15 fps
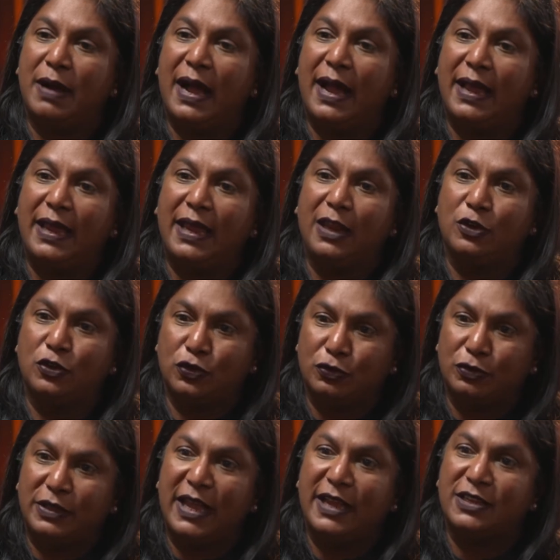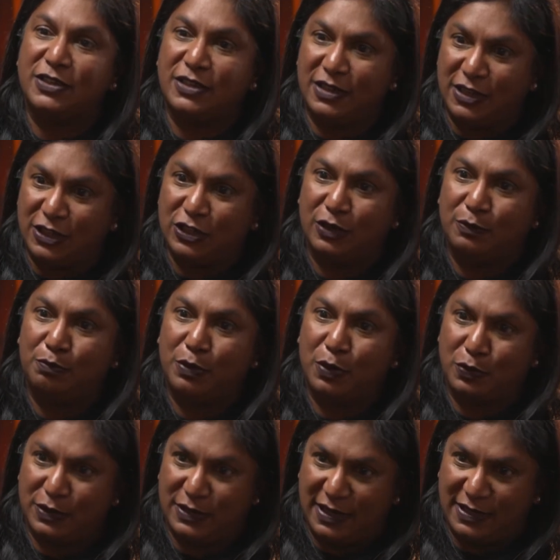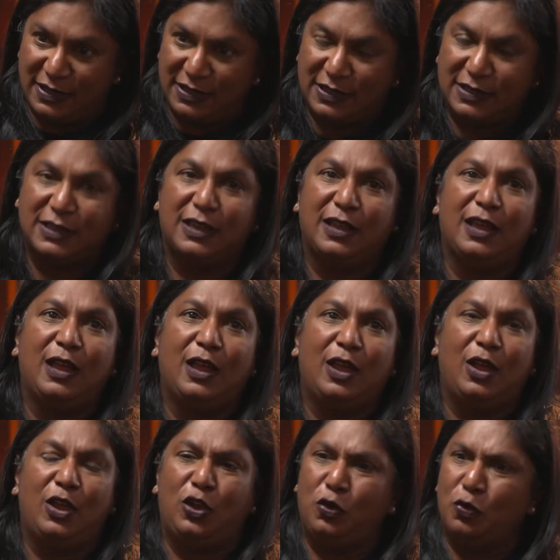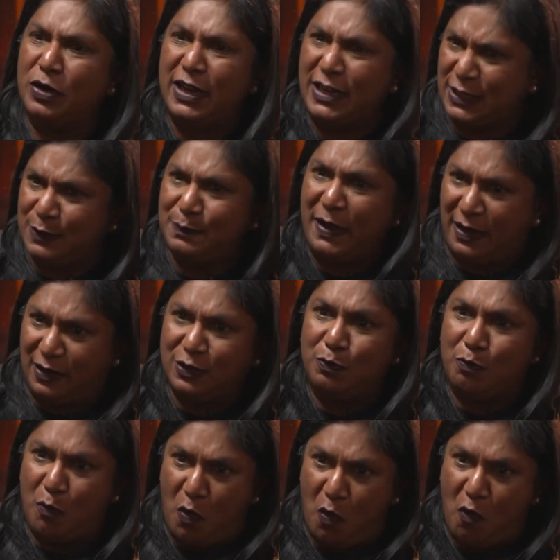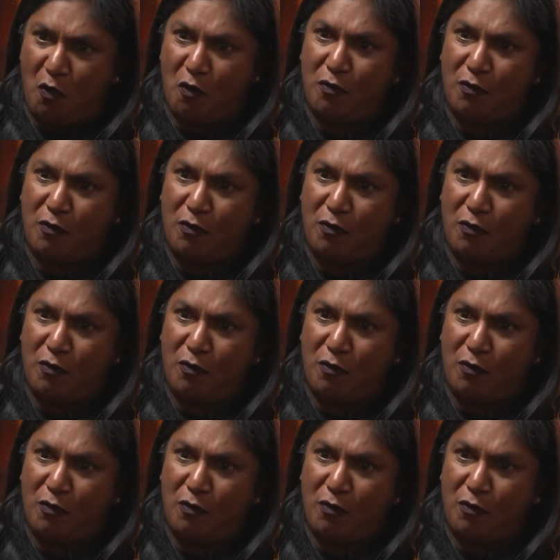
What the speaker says: buy into the extradition process, you would expect more.